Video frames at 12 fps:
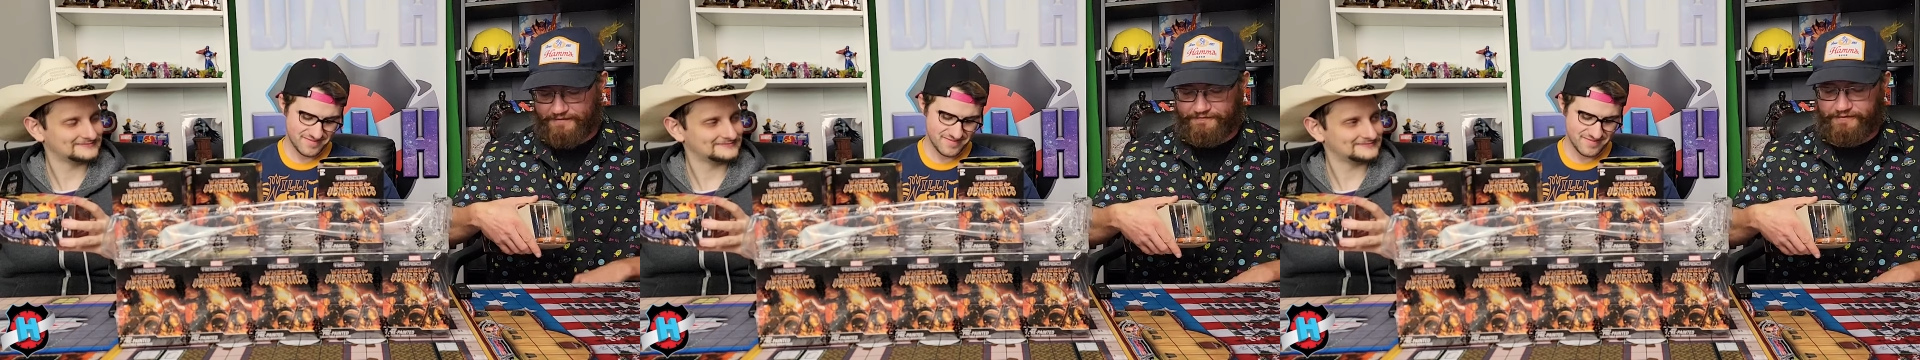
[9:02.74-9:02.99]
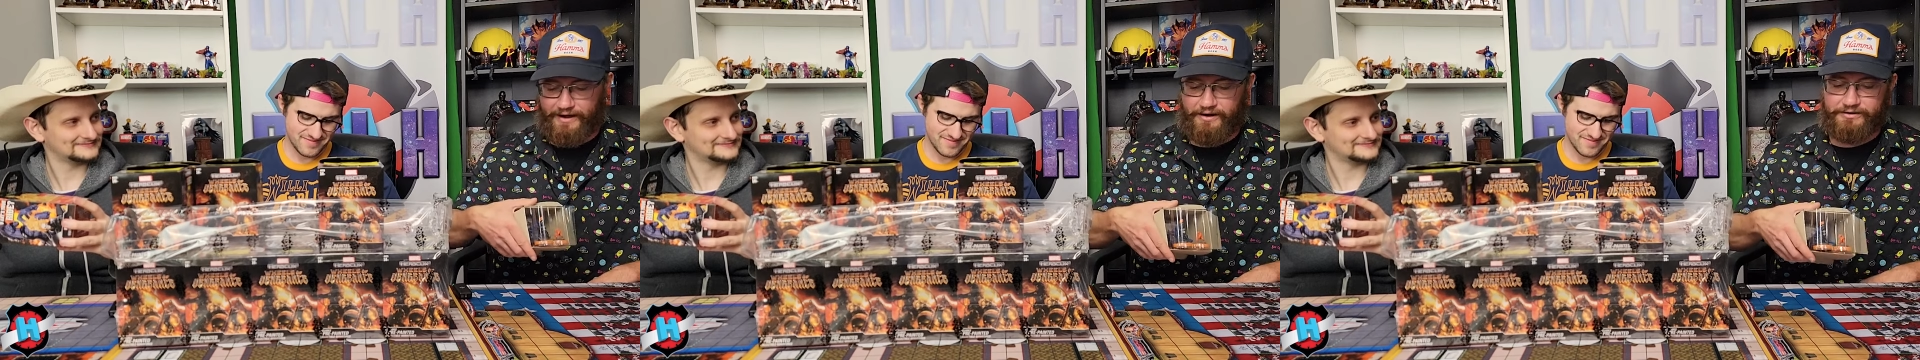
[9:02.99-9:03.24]
Speaker 1: a
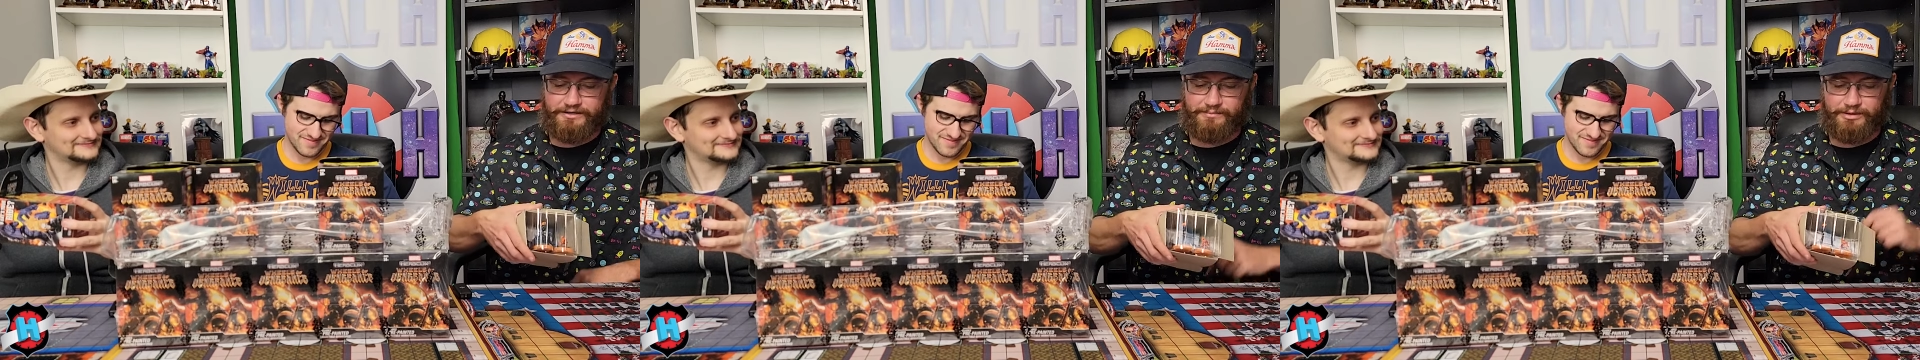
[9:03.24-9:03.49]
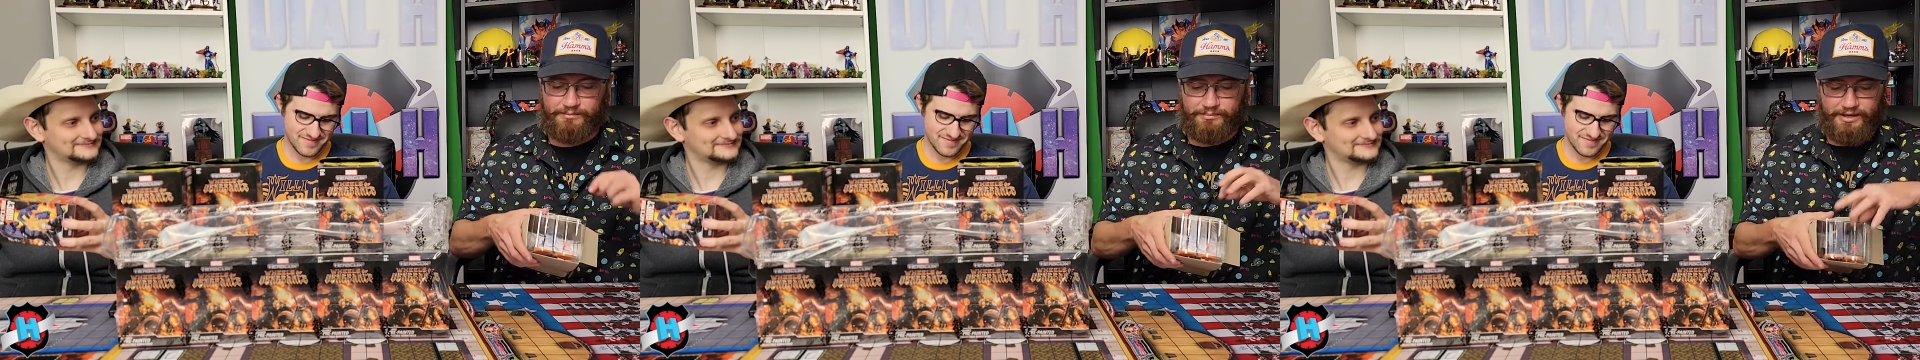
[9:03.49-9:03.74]
fire
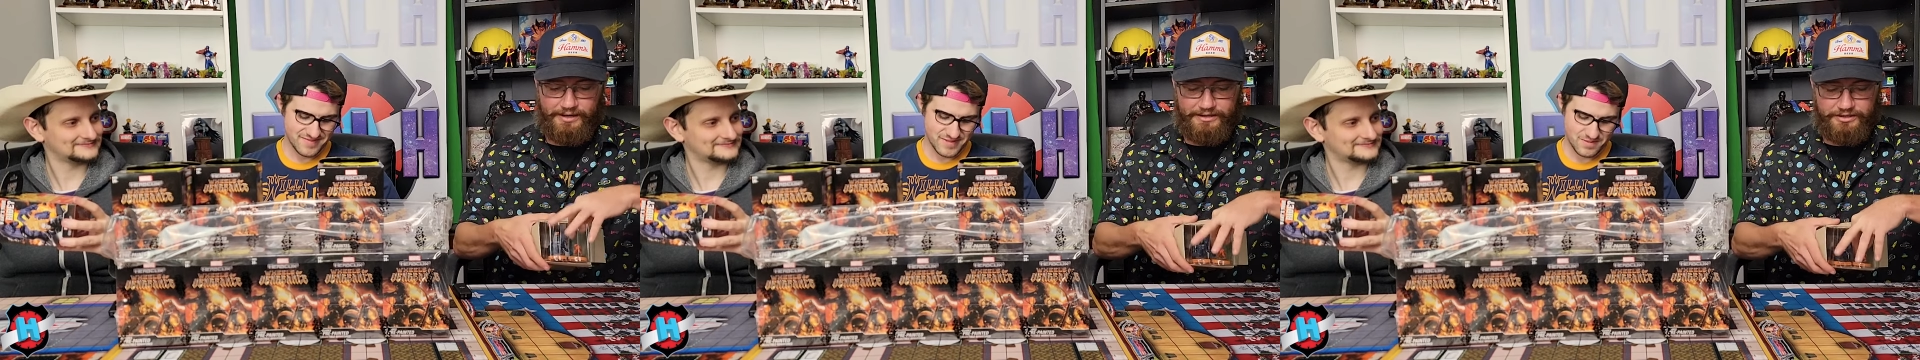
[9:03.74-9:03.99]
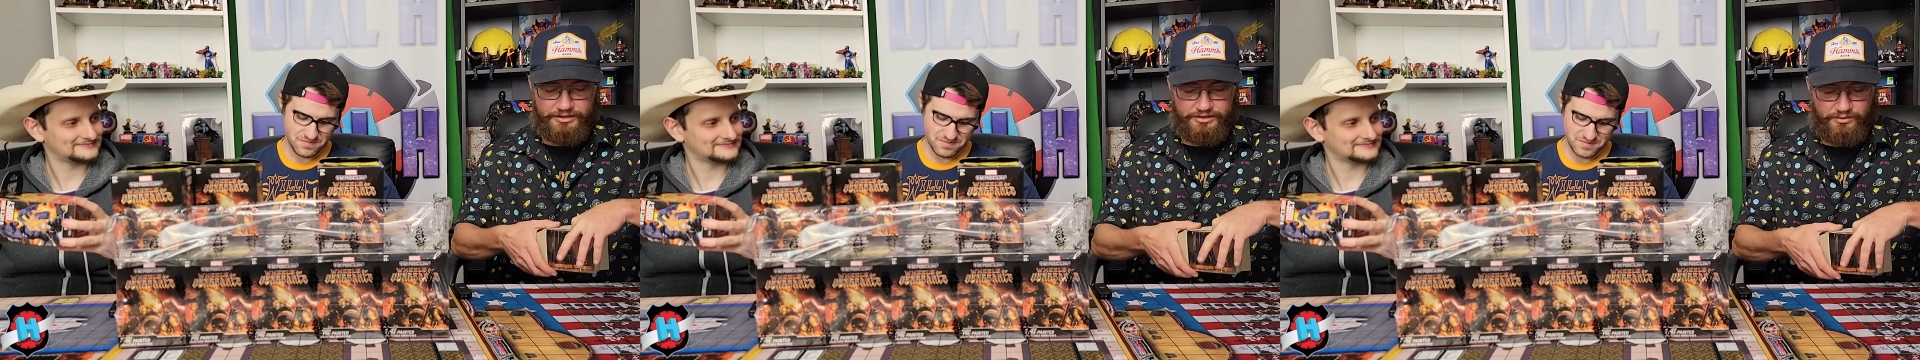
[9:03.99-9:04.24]
demon
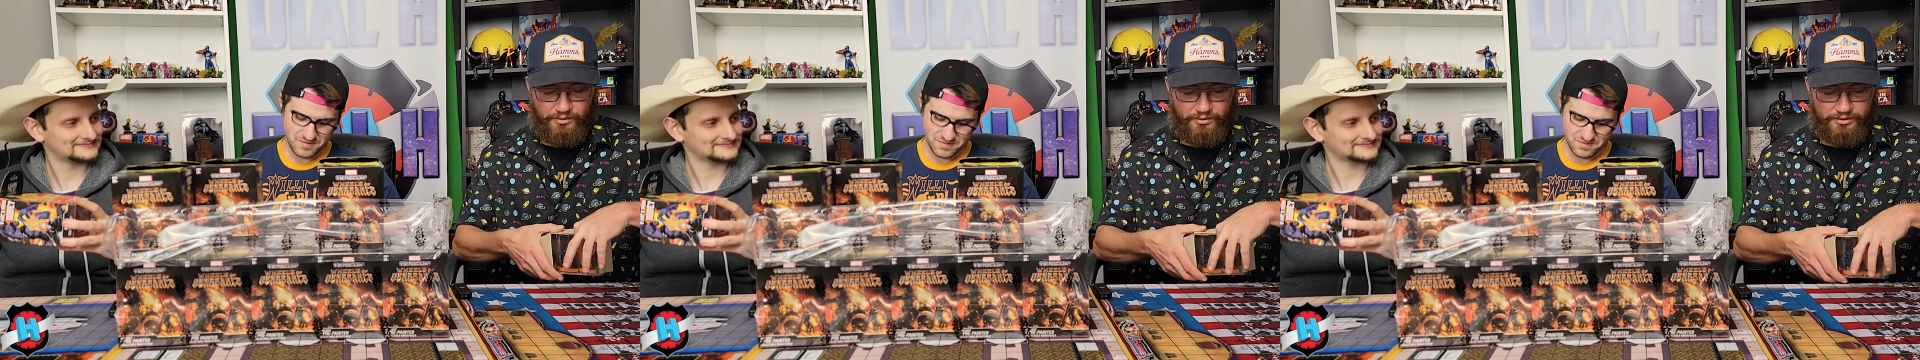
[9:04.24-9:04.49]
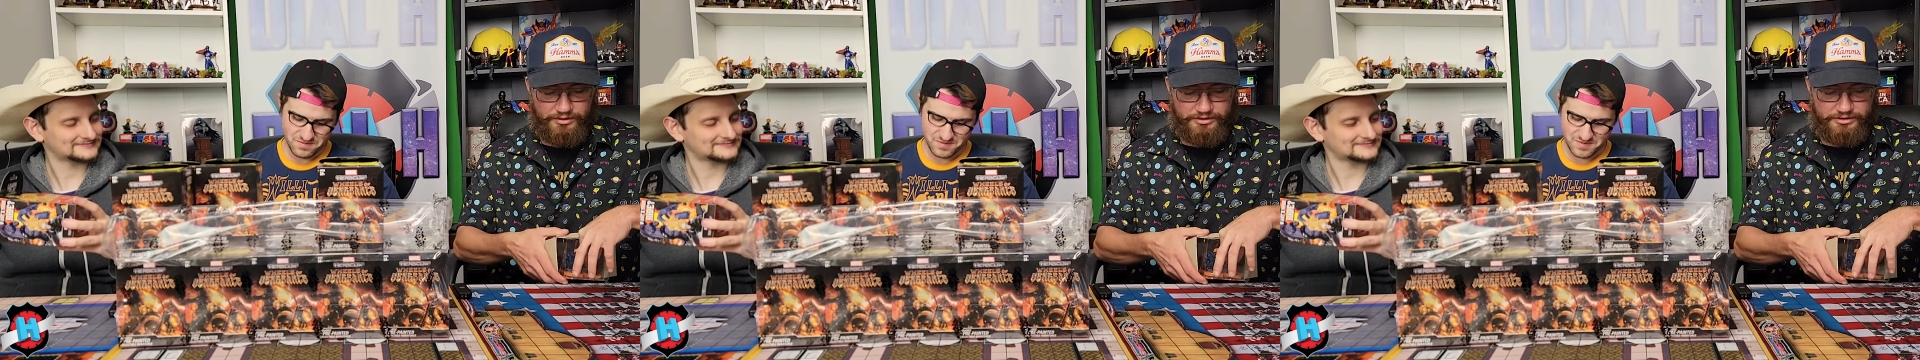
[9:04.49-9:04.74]
behind
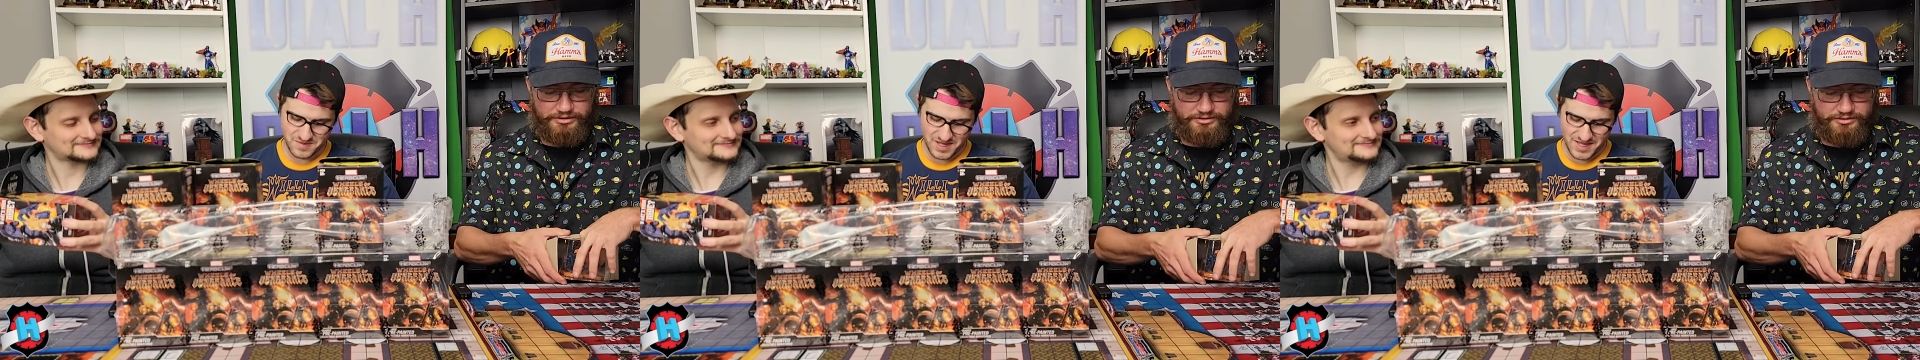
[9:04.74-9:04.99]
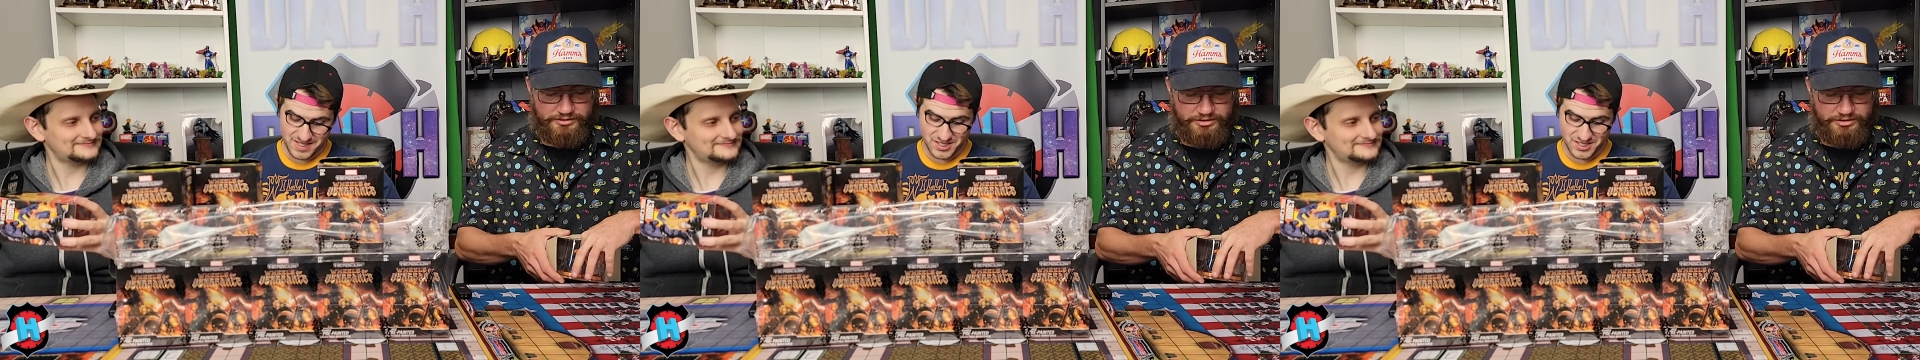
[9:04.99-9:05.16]
old. Mm